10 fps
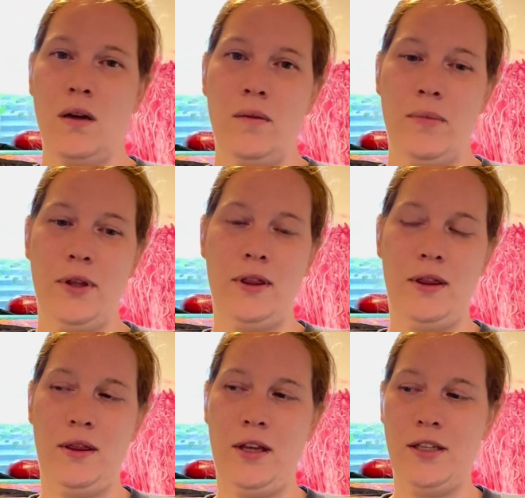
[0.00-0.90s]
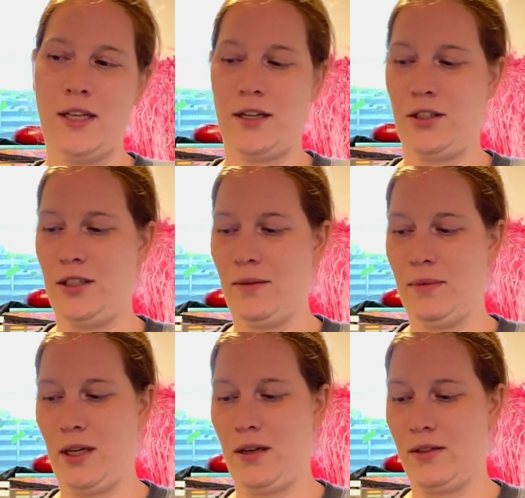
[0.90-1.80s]
But there's actually
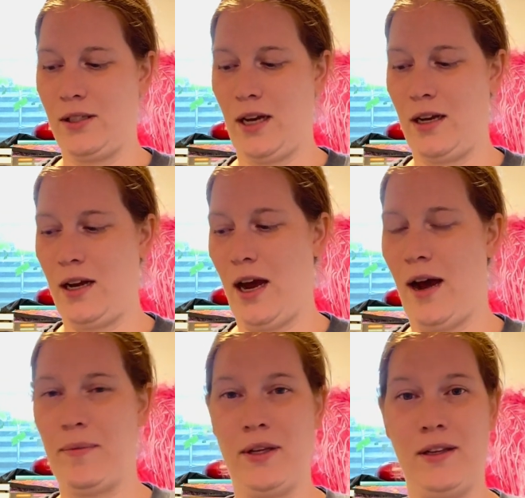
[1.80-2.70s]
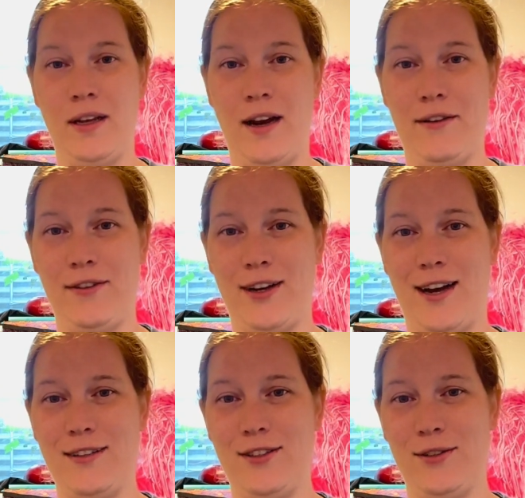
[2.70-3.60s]
something else that happened that I
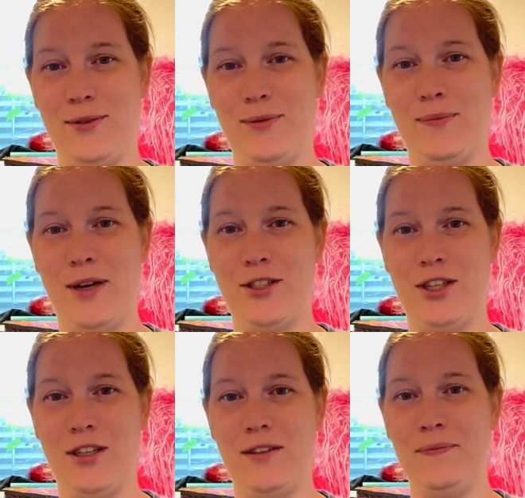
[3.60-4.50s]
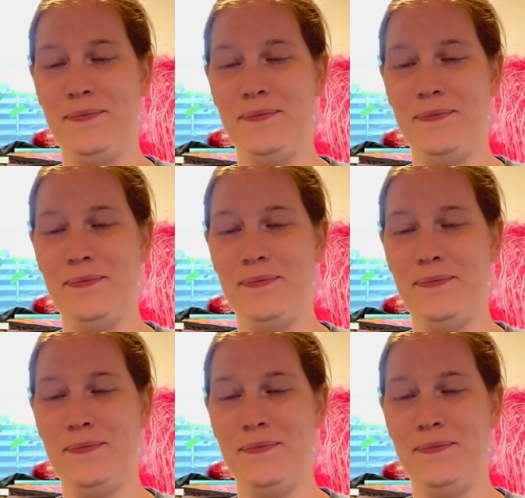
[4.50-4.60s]
forgot to mention.